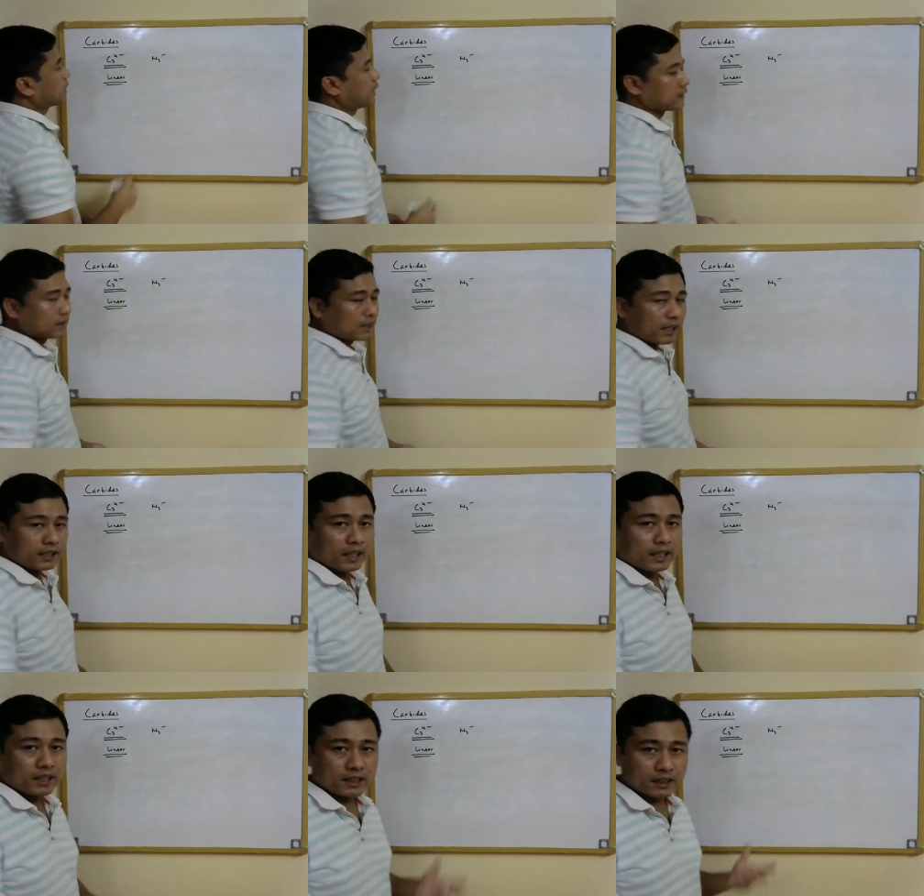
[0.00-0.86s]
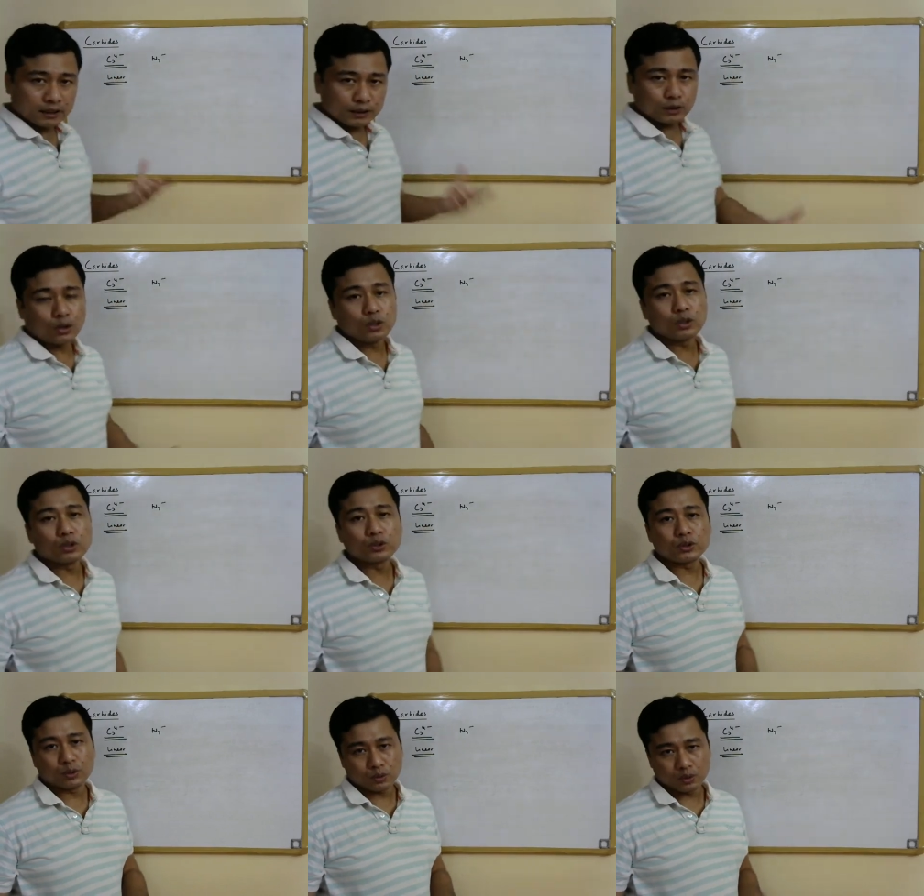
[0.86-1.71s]
azide ion is
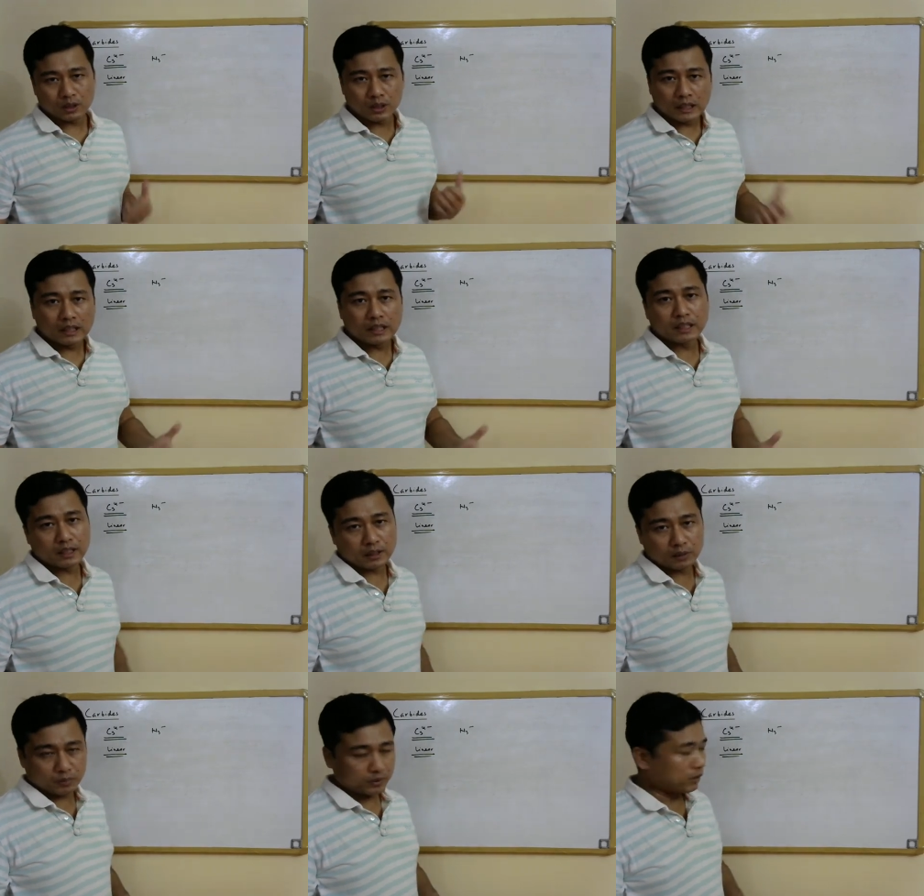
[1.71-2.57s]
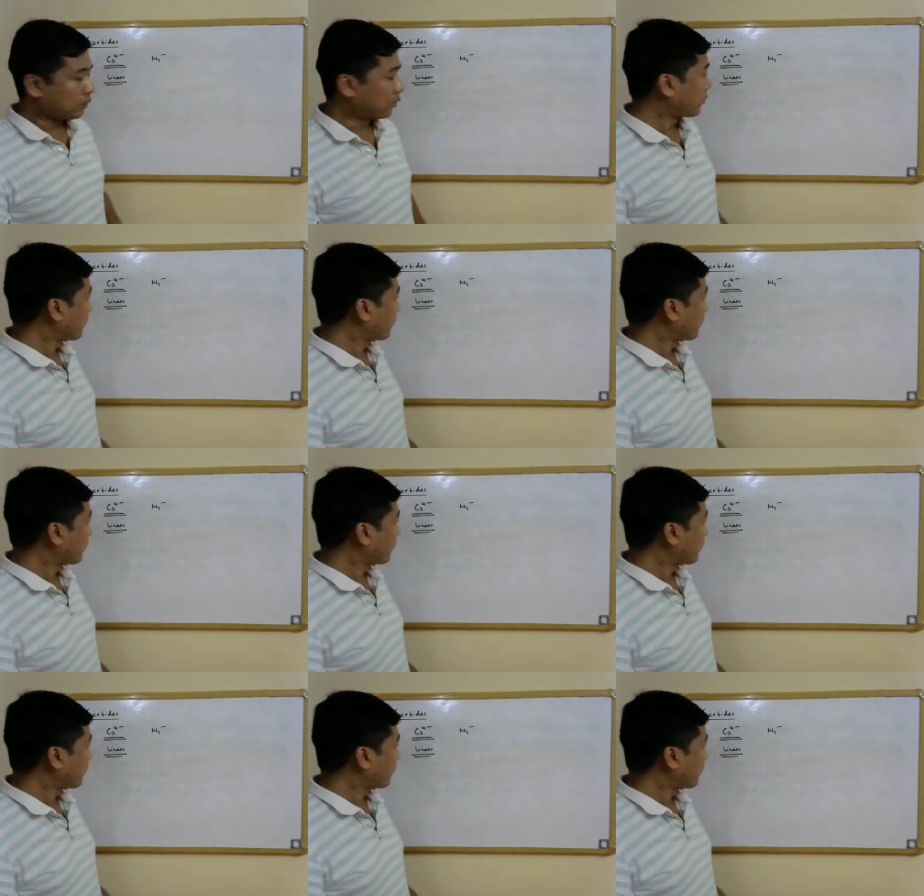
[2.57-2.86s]
also linear, we know.